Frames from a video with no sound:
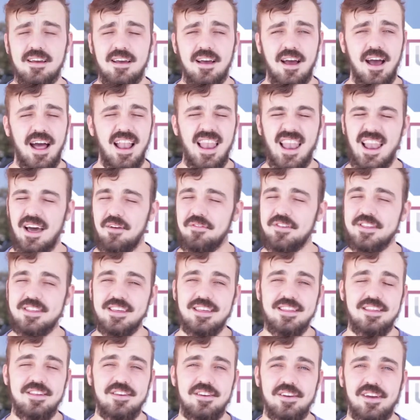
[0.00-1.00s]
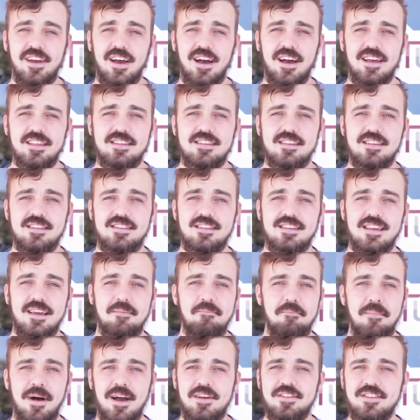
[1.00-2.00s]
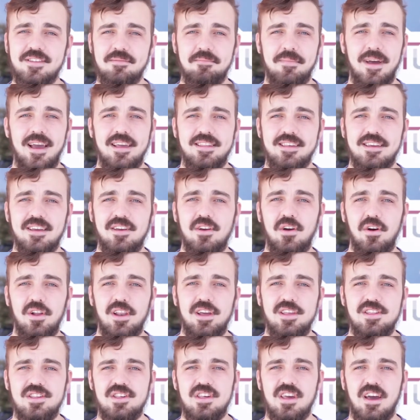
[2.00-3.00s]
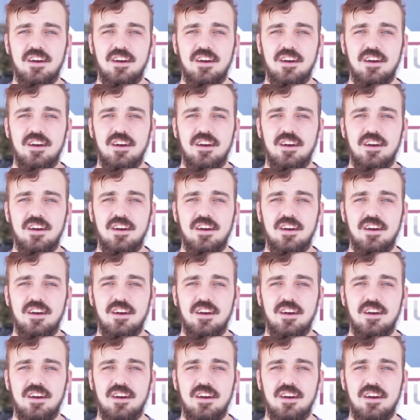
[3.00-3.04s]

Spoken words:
I love CTU, guys. It's the most amazing college.